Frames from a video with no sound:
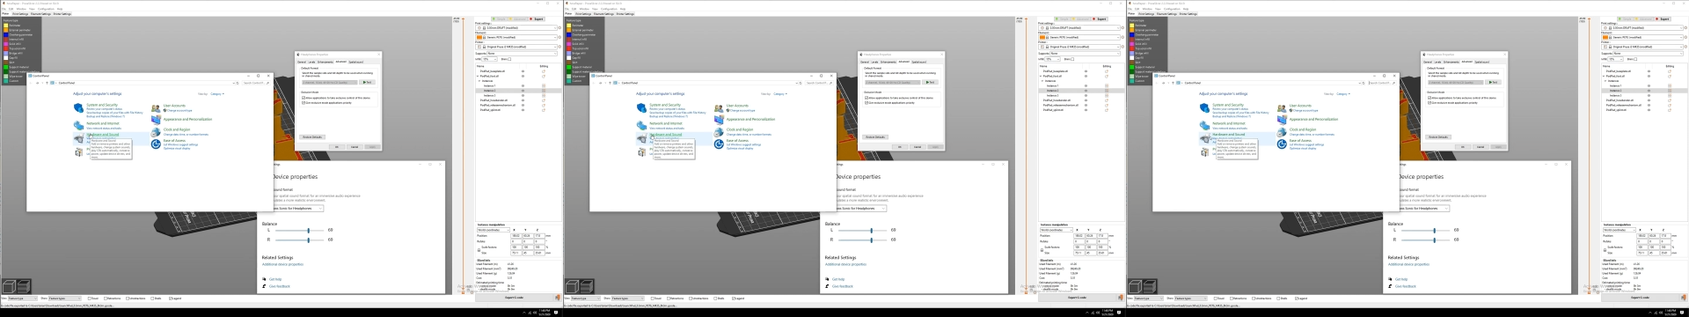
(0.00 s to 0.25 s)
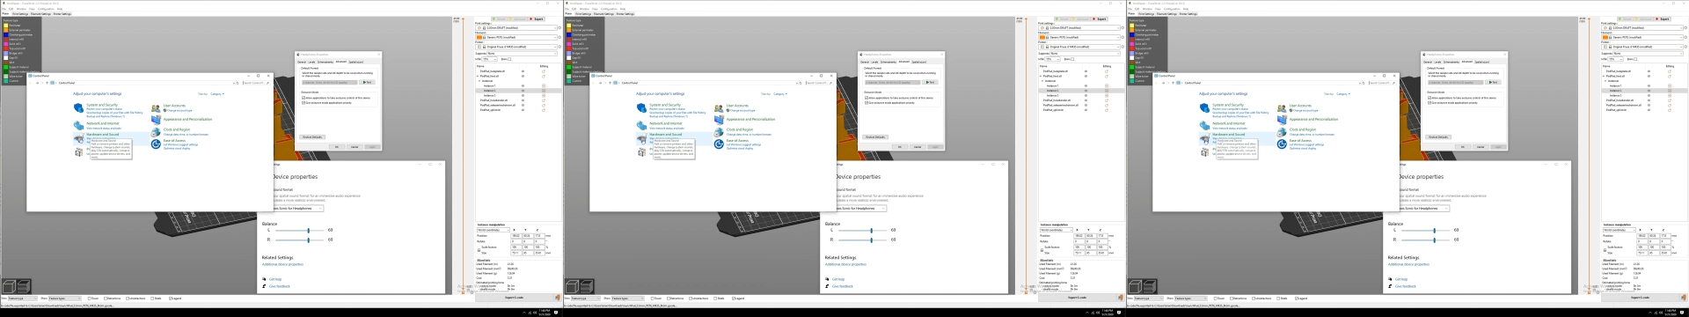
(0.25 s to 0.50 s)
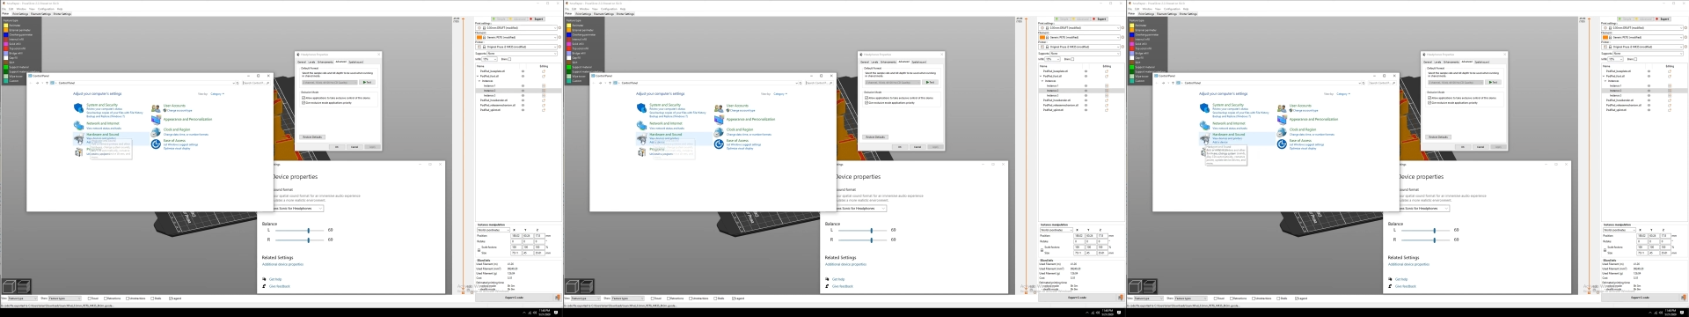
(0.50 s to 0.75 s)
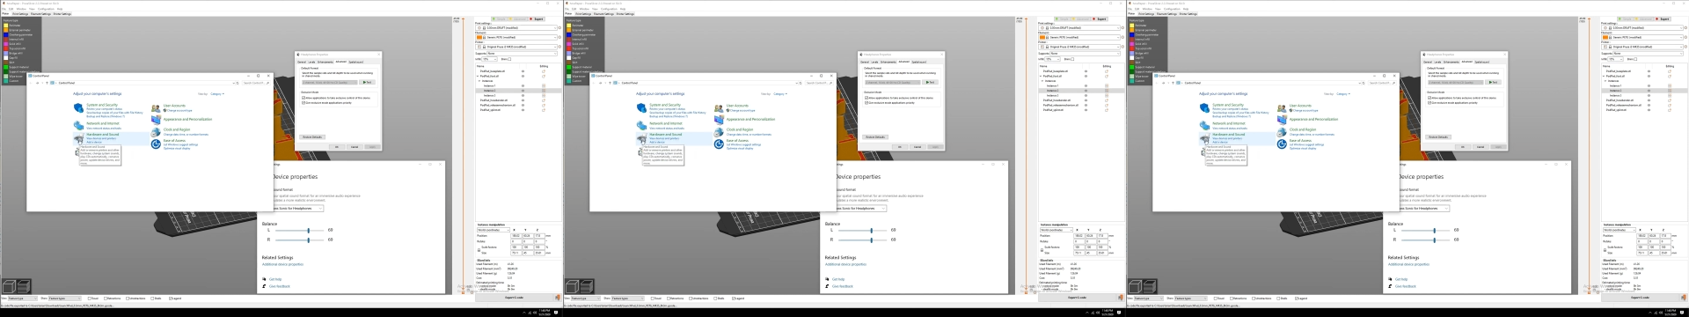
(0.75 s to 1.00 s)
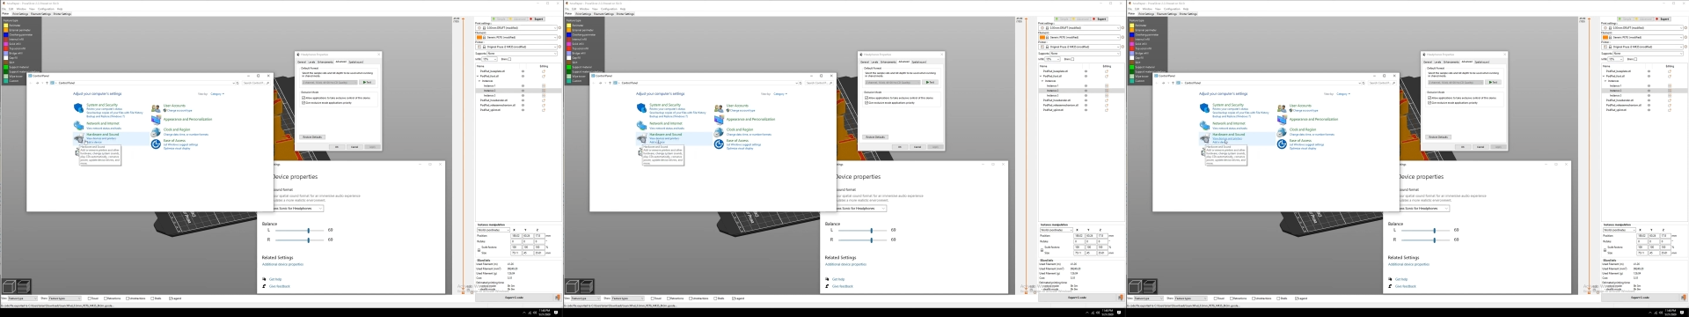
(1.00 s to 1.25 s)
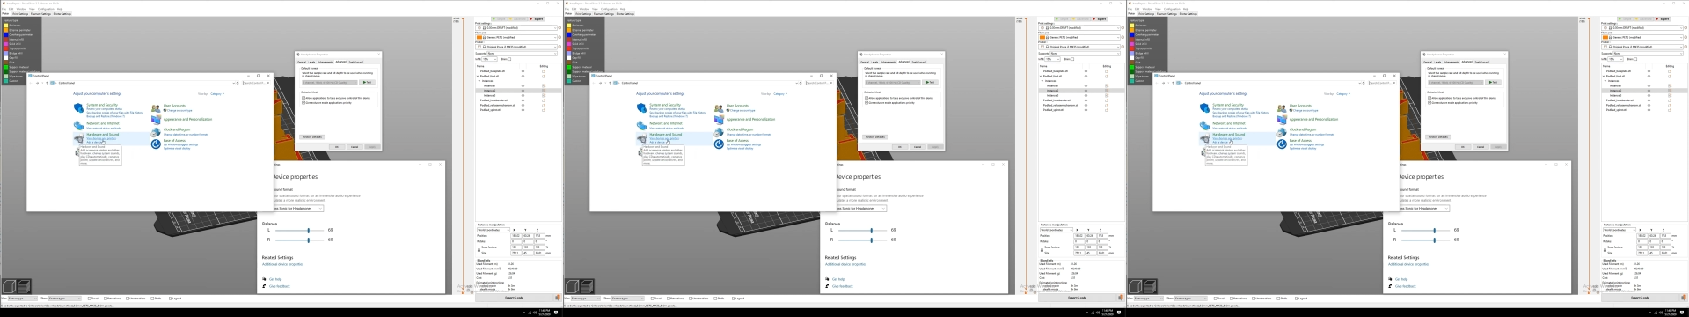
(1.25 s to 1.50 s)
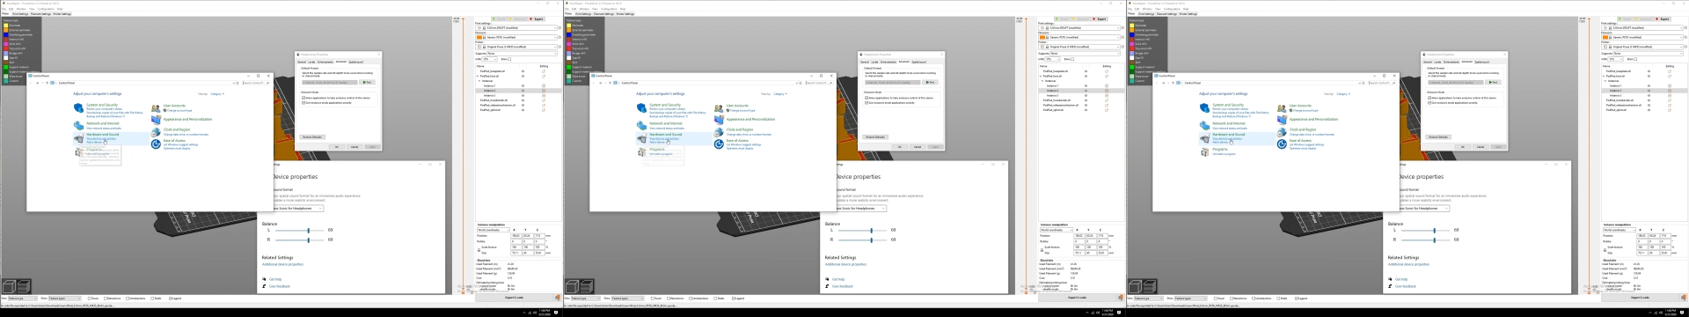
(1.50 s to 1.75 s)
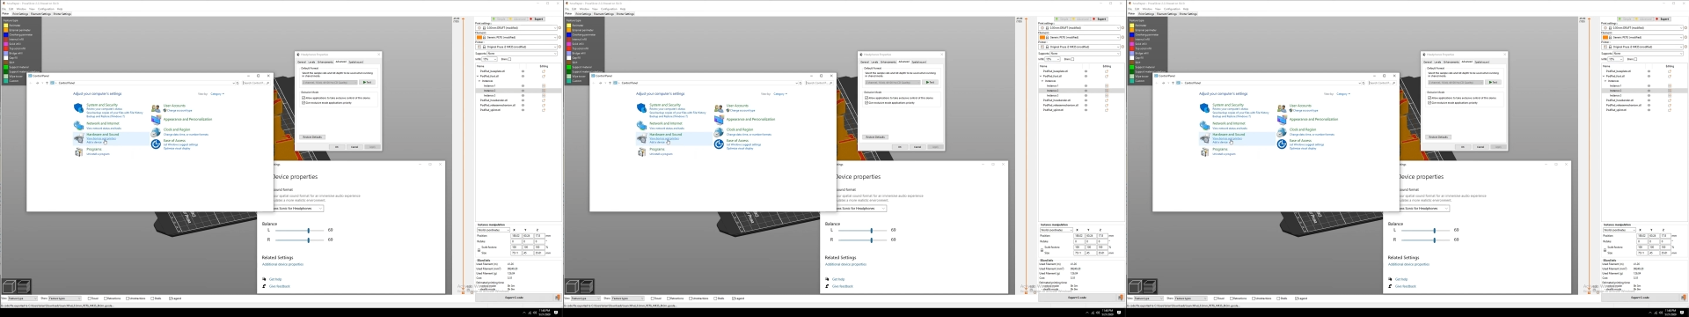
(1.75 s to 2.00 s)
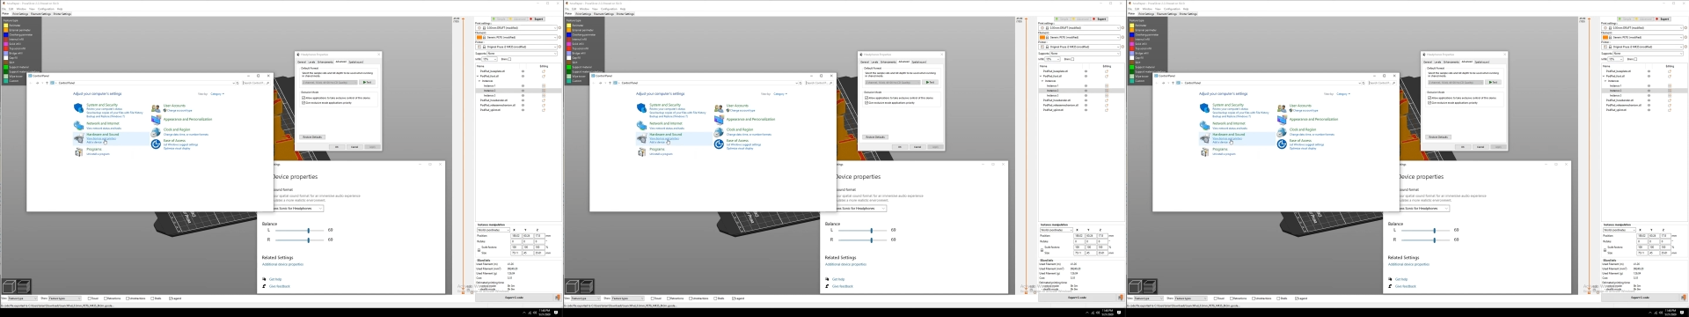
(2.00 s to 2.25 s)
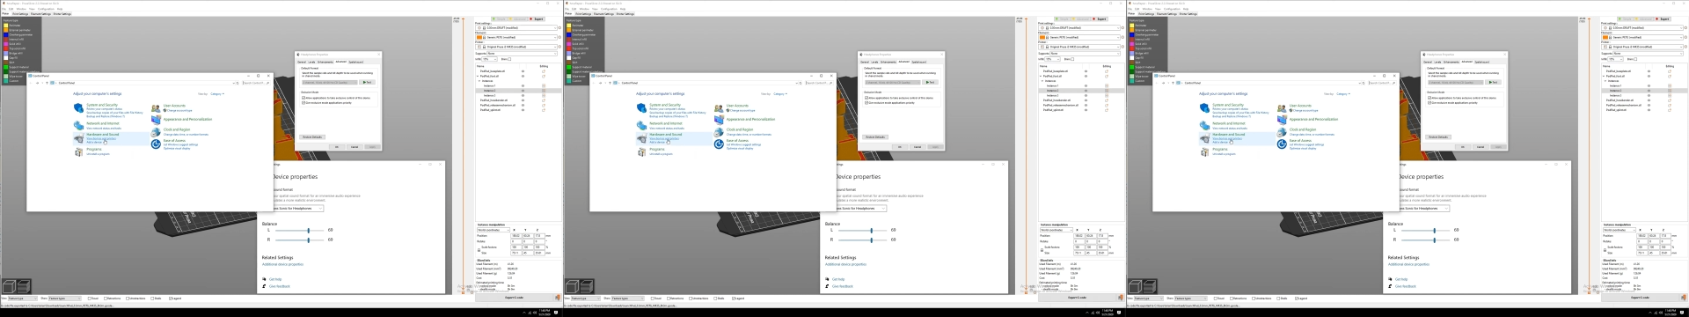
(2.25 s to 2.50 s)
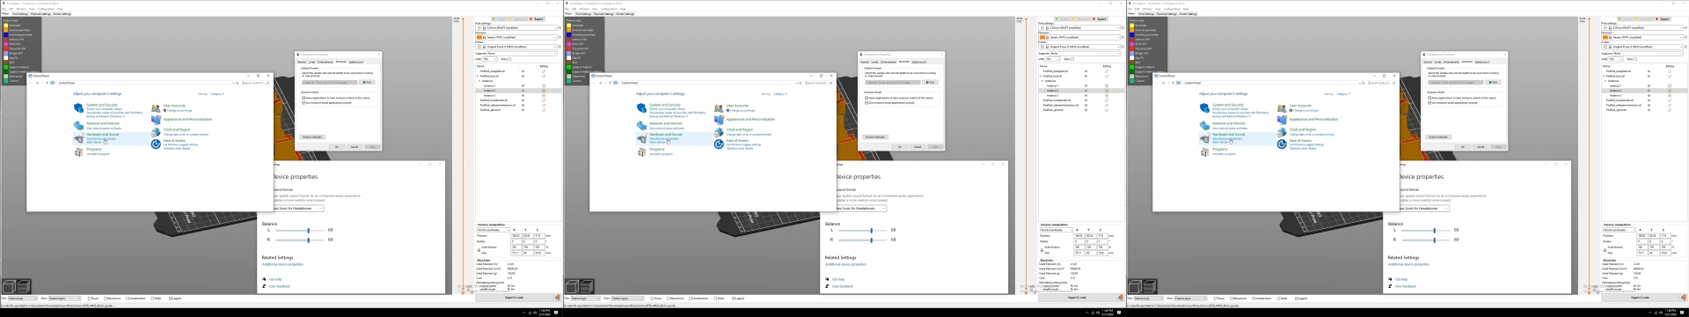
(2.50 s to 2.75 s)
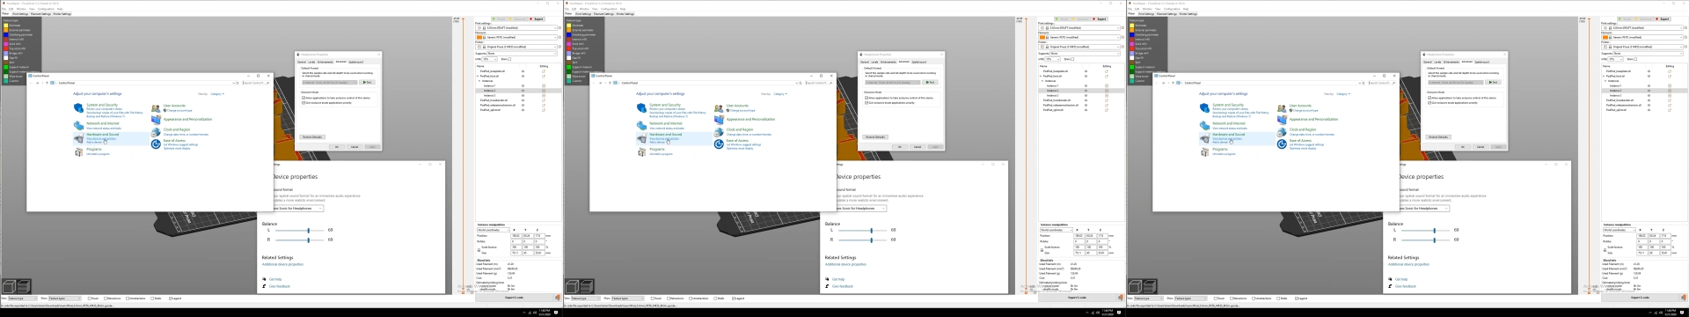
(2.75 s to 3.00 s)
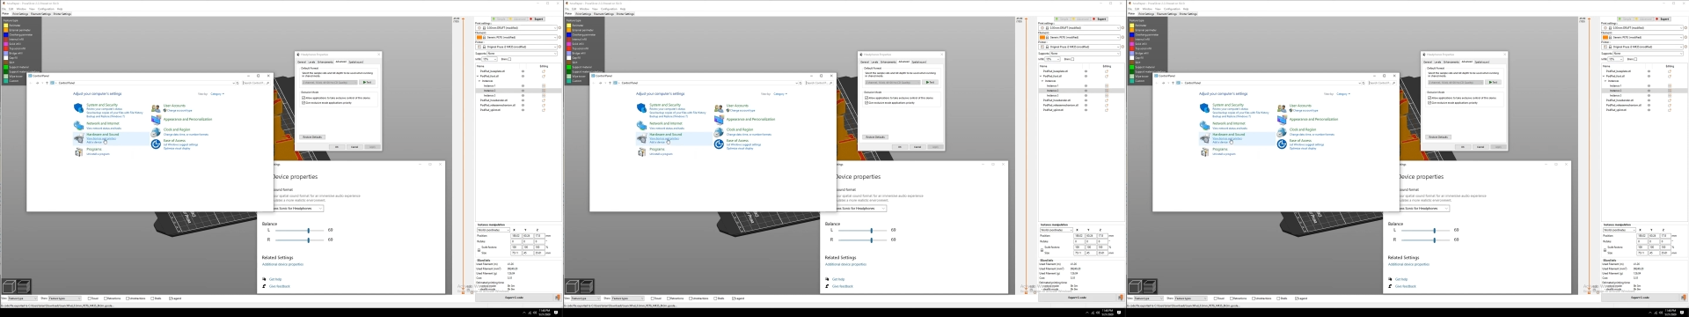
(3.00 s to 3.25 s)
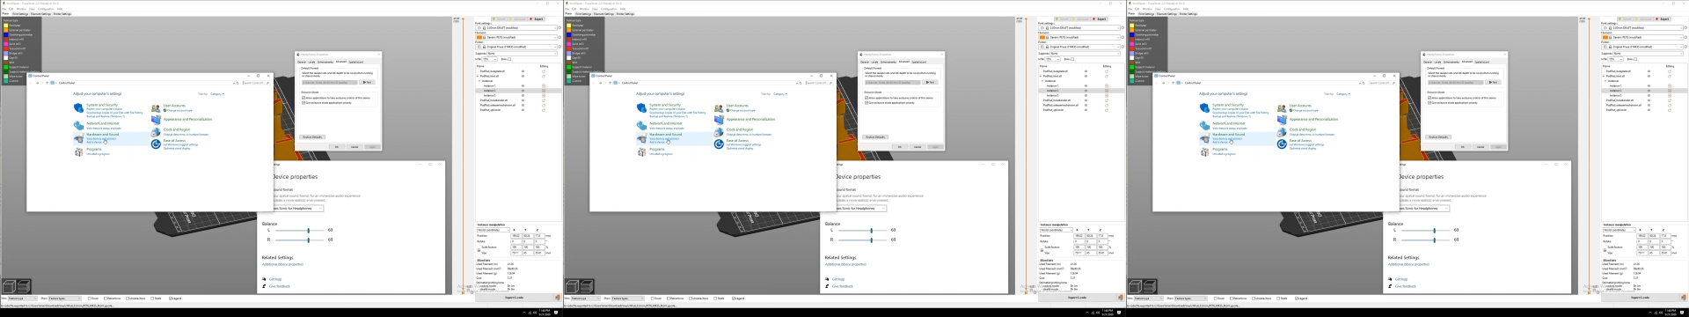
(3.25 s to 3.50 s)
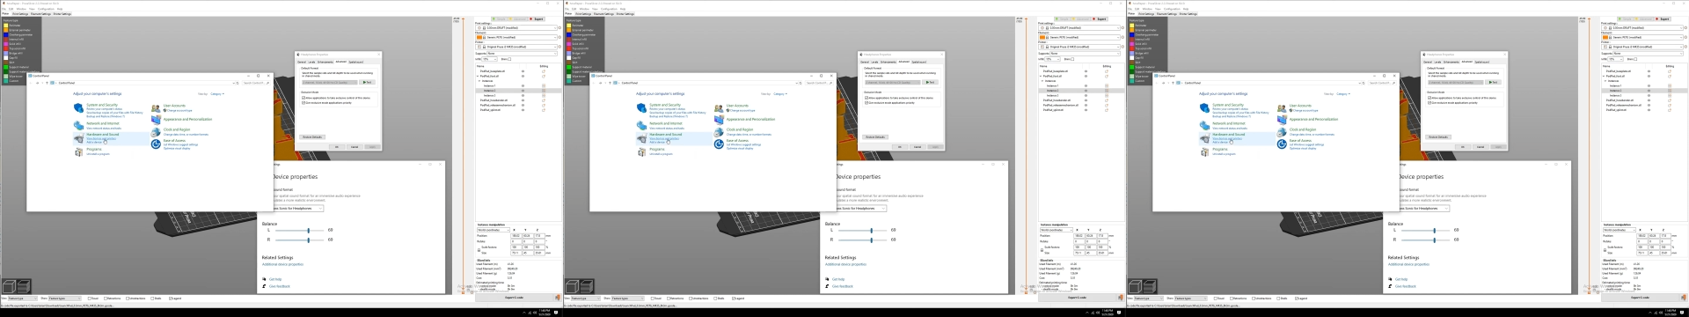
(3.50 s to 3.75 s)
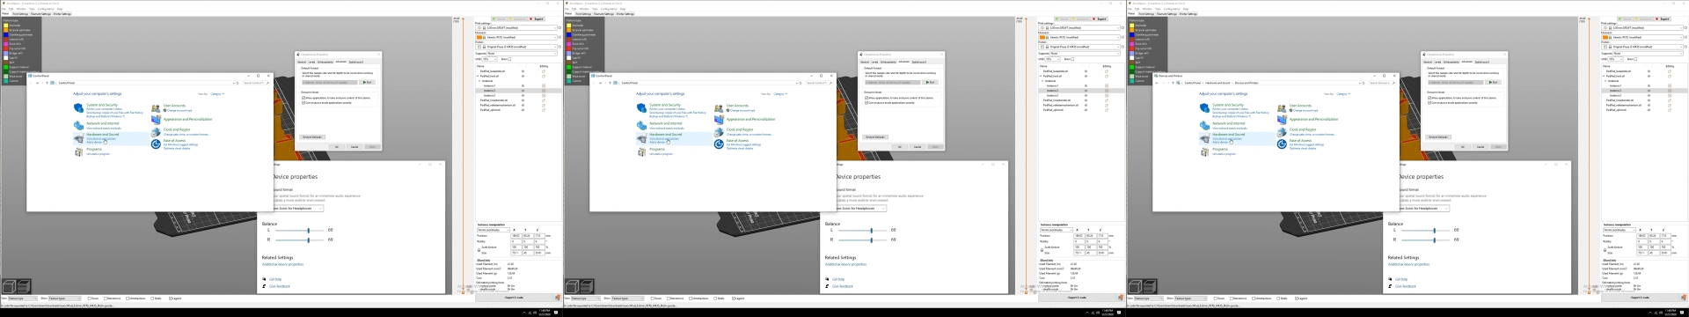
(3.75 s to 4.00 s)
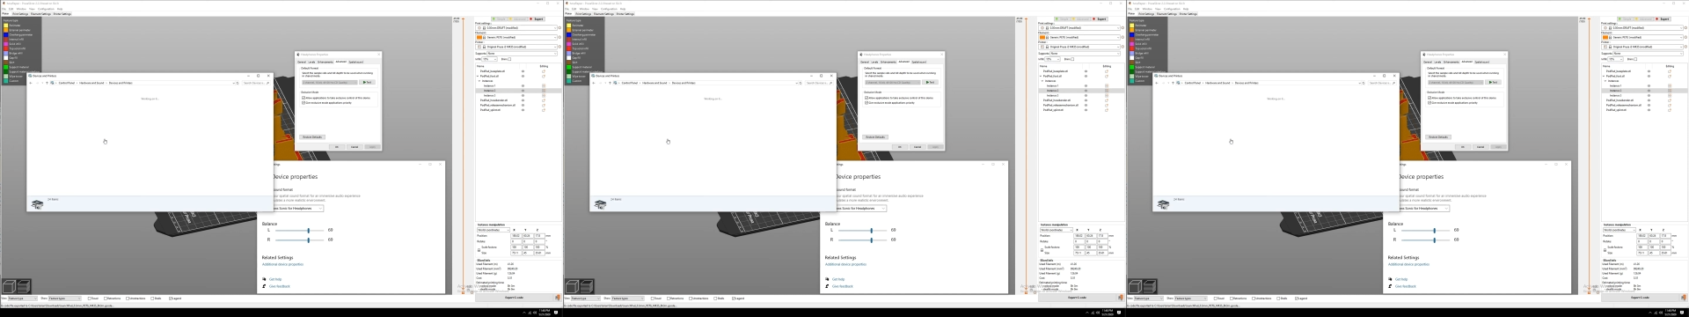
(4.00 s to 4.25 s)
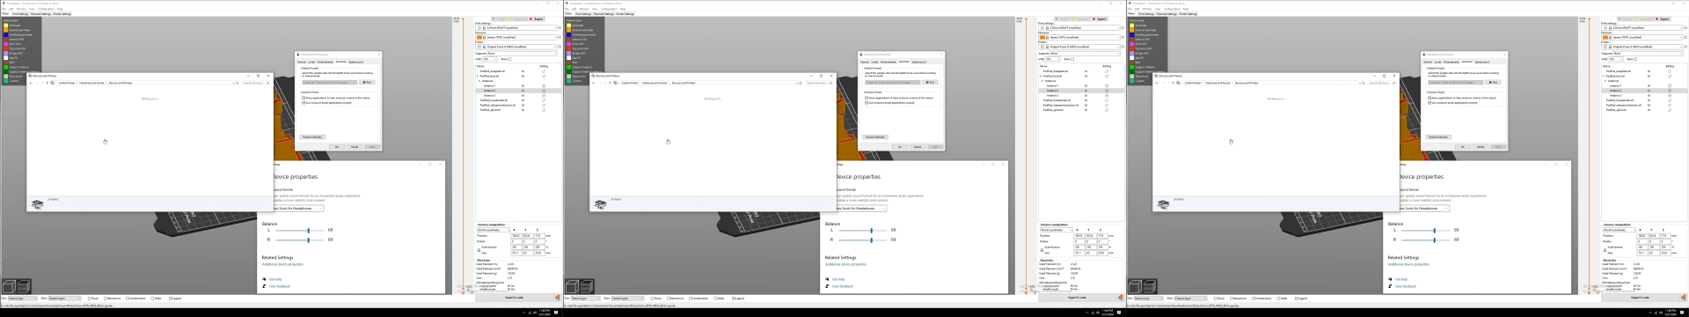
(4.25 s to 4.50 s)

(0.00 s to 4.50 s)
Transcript: [unreadable: no face in view]